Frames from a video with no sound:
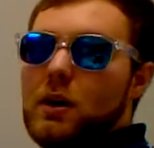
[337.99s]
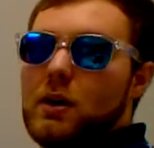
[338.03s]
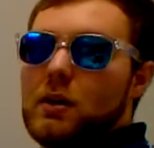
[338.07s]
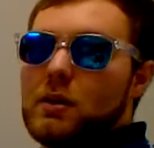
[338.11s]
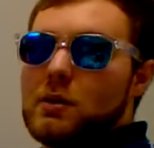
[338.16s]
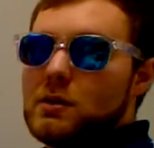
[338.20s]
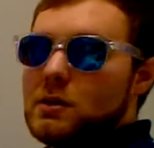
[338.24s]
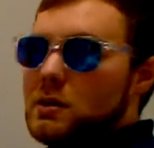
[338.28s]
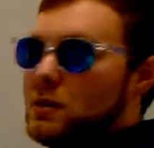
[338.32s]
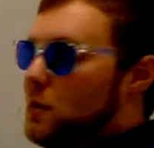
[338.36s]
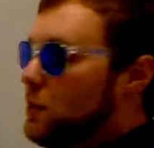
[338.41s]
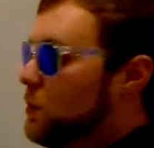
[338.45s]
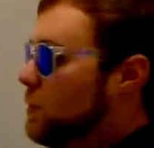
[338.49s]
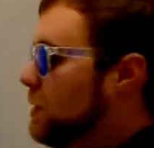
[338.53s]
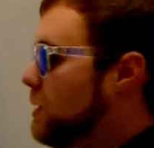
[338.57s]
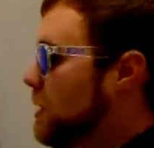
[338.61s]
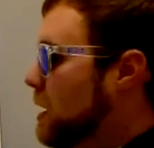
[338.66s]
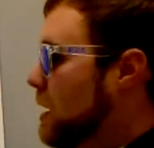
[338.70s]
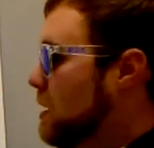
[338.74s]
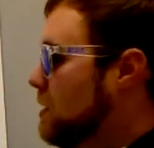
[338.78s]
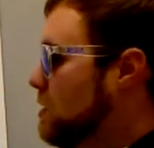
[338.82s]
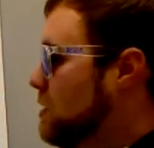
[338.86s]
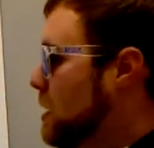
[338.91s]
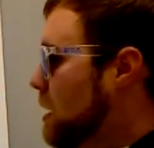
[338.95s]
So what
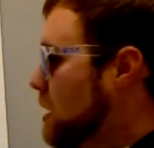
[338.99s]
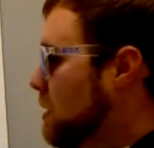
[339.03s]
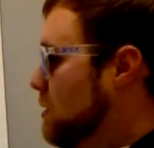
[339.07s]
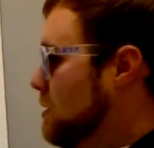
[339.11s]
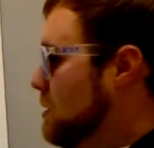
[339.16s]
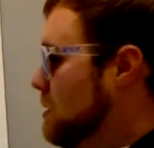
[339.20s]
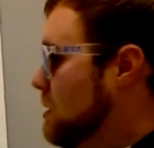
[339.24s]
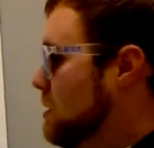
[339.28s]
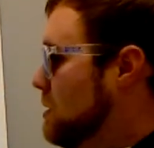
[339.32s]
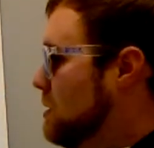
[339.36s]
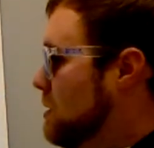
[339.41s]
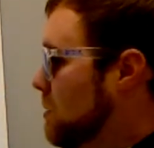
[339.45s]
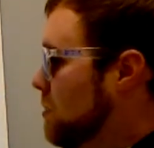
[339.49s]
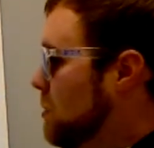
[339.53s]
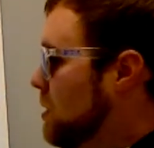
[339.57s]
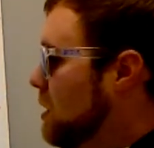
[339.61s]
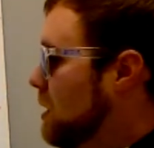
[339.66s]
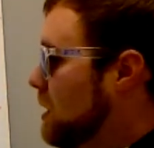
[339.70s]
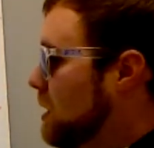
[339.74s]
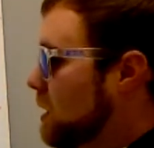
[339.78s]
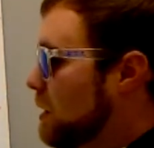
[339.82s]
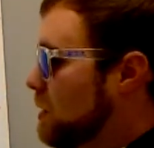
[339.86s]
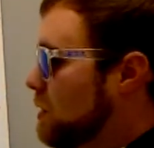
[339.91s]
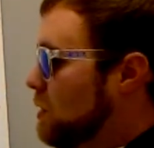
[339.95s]
that changes is I'm going to
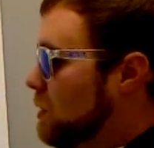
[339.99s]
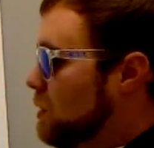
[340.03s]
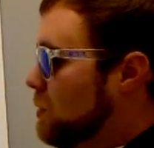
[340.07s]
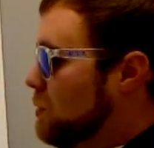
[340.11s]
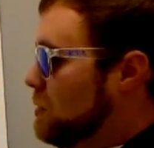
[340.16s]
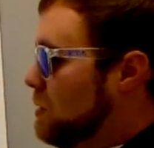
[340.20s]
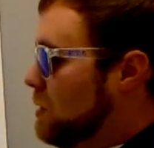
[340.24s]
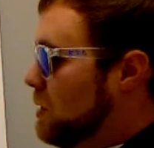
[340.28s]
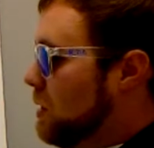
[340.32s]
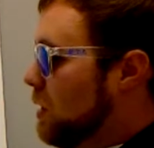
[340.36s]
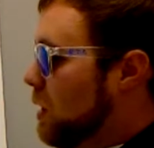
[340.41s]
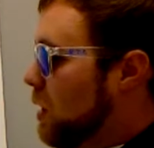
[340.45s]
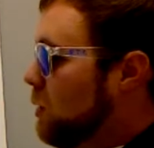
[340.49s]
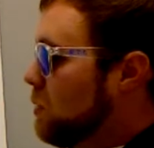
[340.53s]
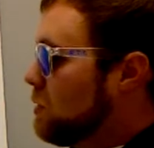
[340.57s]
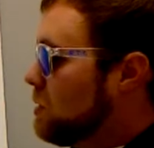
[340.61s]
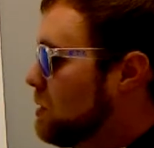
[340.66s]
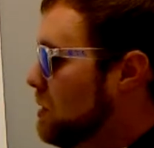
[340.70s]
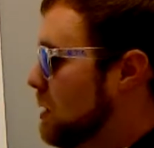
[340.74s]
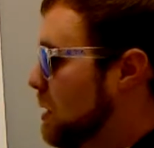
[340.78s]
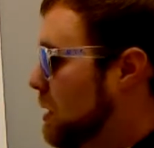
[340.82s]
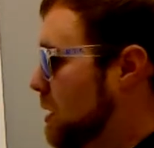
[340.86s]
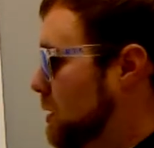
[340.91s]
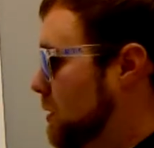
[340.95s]
need to use the
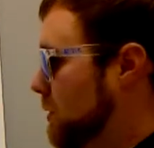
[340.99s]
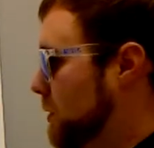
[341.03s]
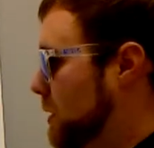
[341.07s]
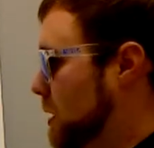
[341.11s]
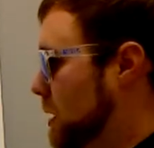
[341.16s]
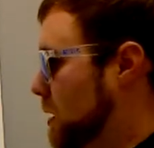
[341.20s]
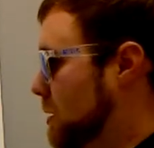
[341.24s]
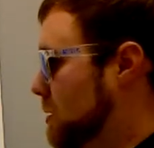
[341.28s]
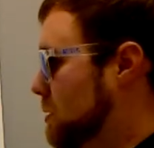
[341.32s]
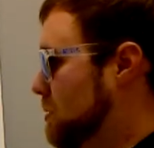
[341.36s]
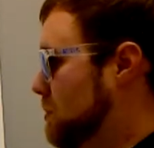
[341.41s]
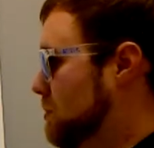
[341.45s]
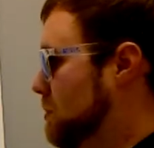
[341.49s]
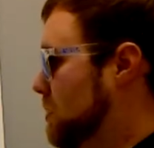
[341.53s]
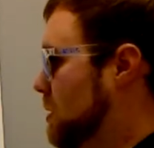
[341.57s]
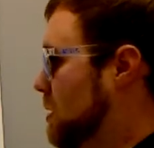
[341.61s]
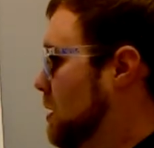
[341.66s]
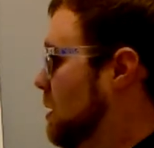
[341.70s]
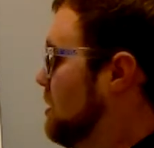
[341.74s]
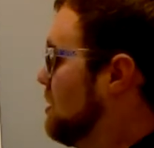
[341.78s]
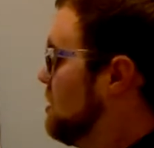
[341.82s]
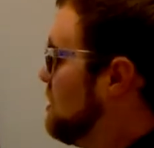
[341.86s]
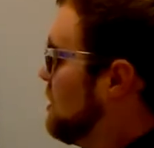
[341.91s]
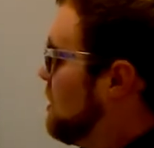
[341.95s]
cosine of x,
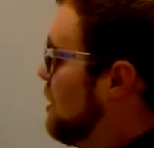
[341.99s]
because the